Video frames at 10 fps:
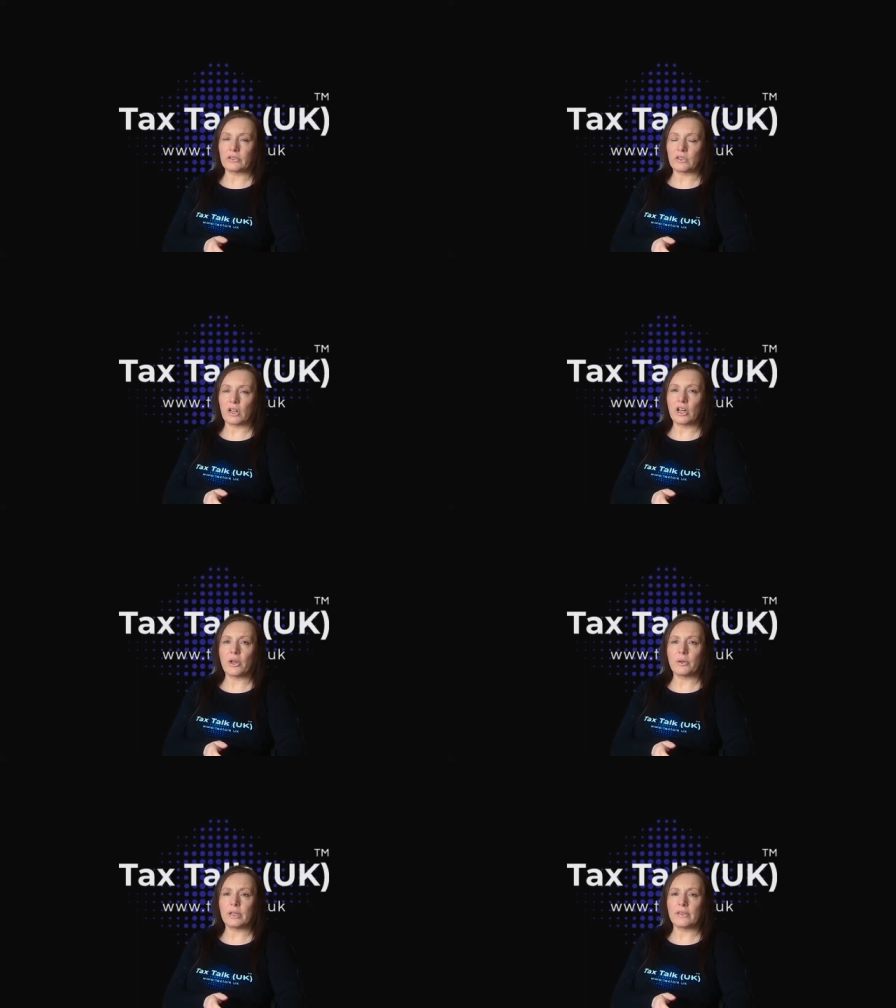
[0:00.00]
isn't
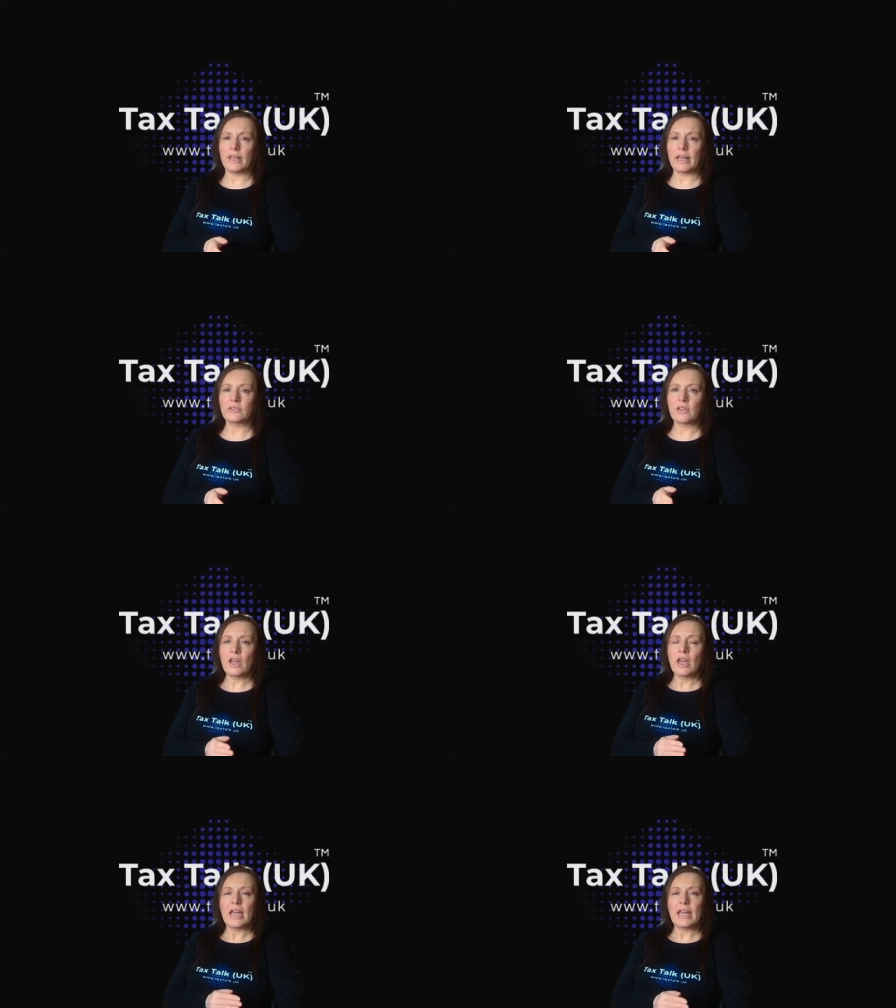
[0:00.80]
alone in this
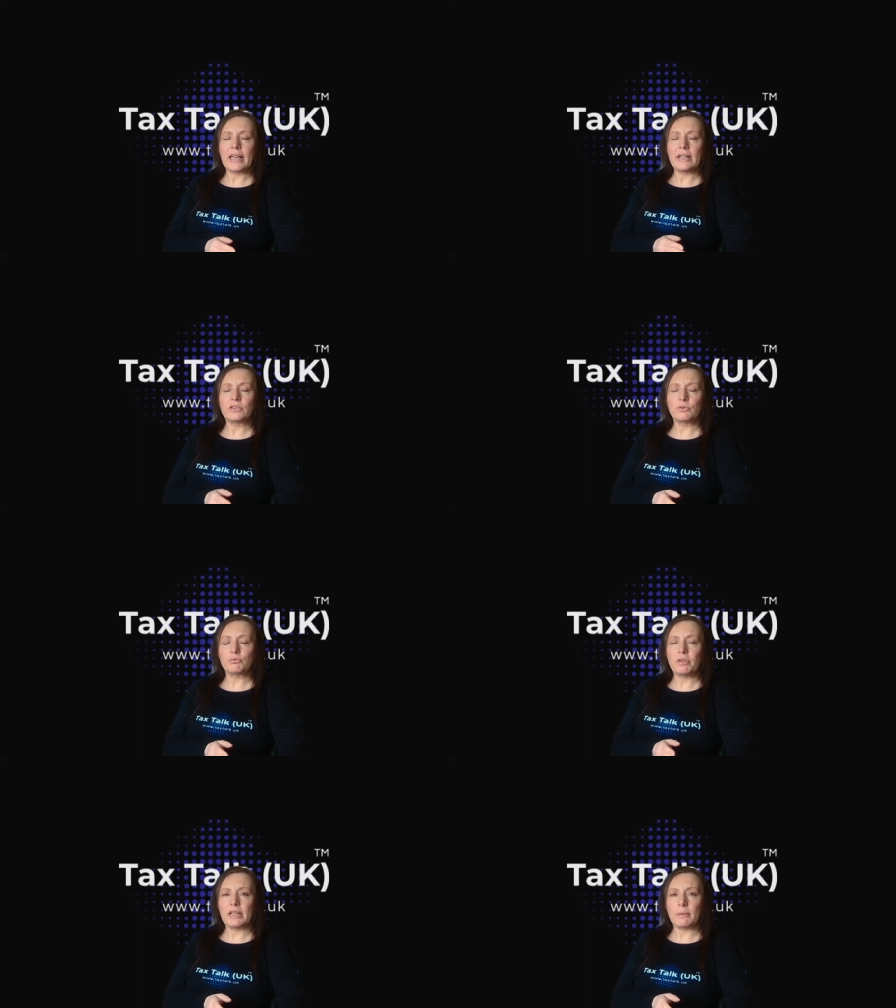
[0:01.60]
it
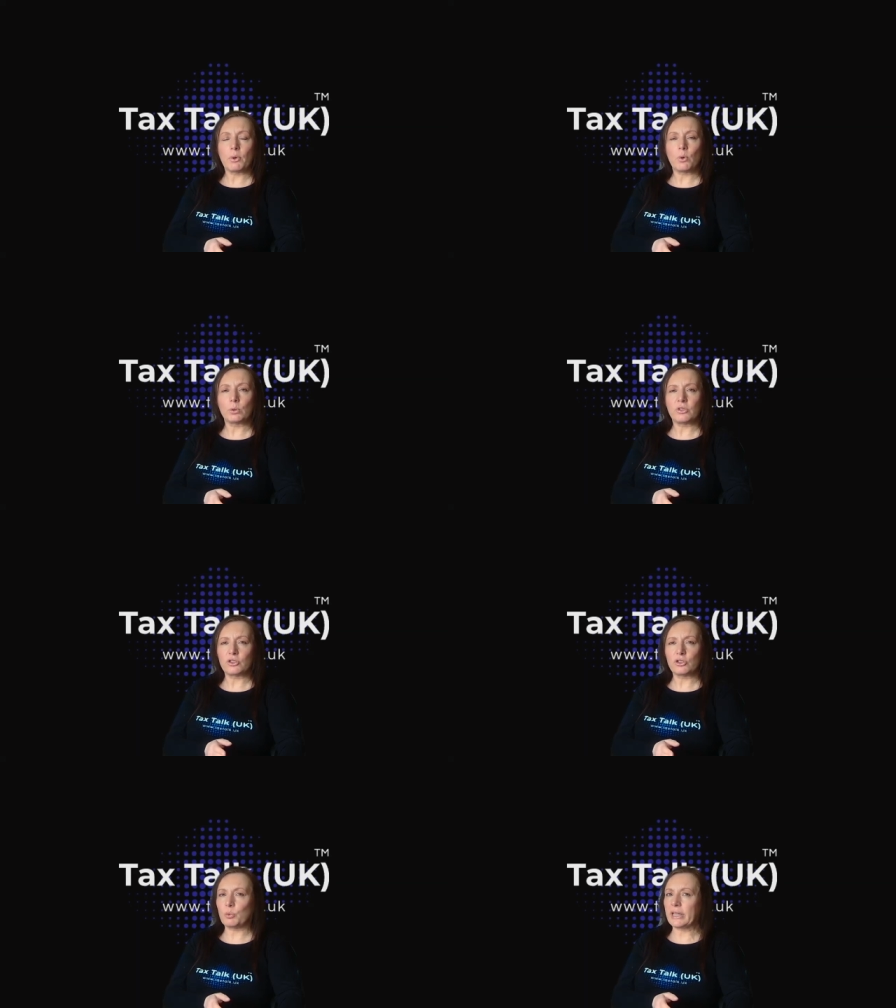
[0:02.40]
is really
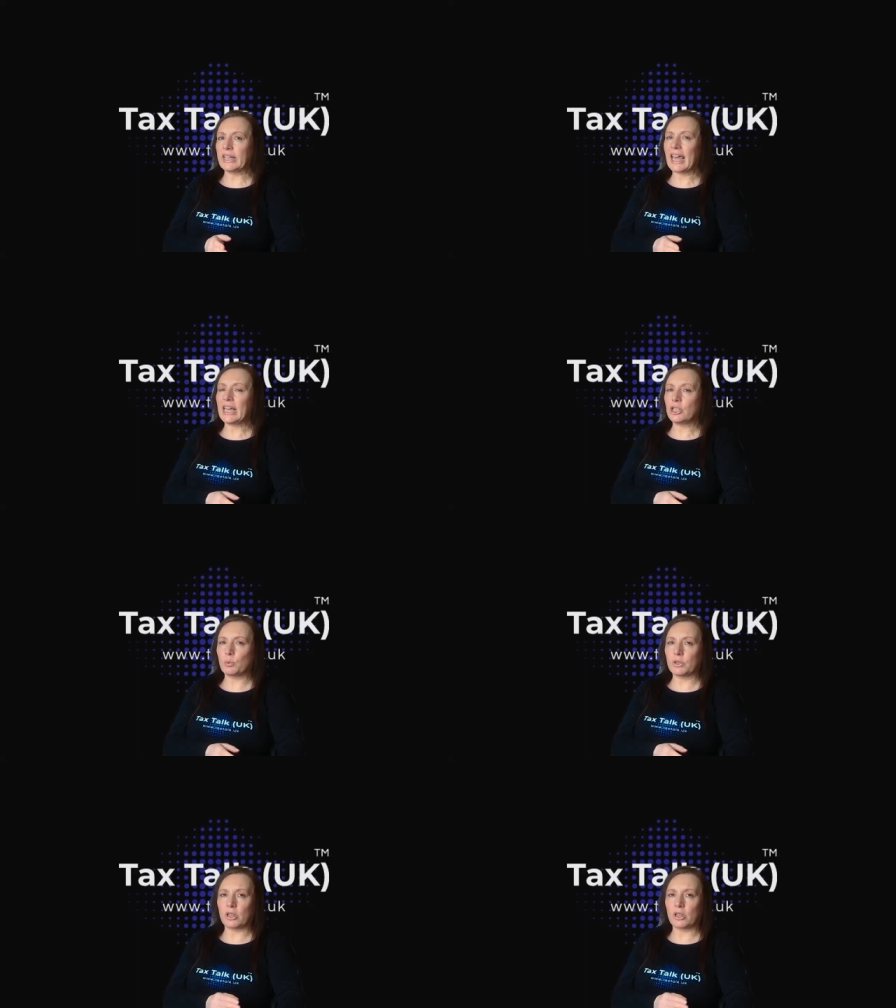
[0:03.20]
important to
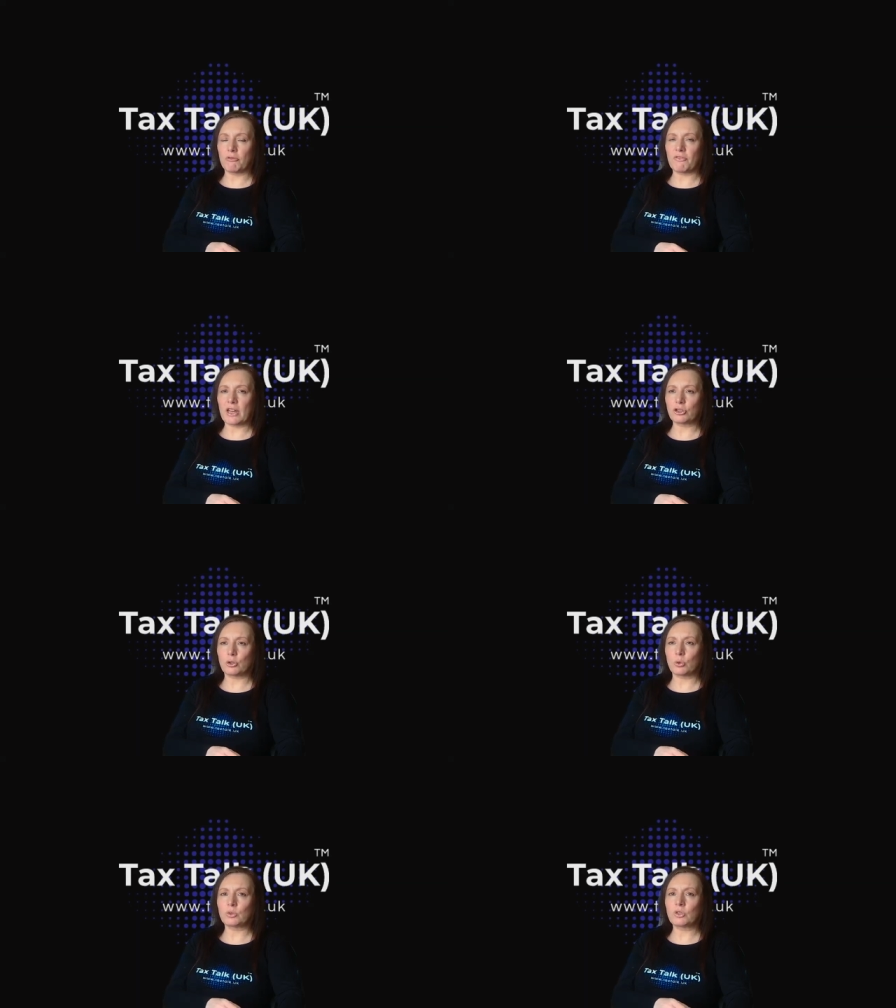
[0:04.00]
engage with other
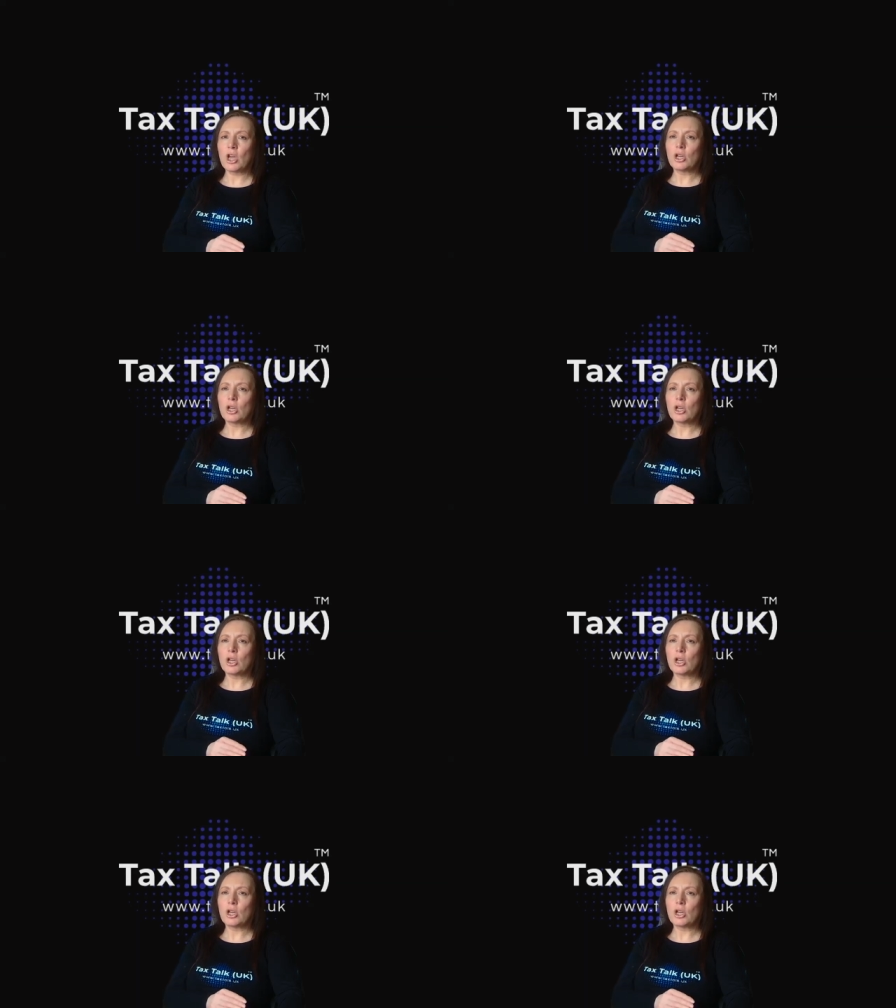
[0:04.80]
professionals.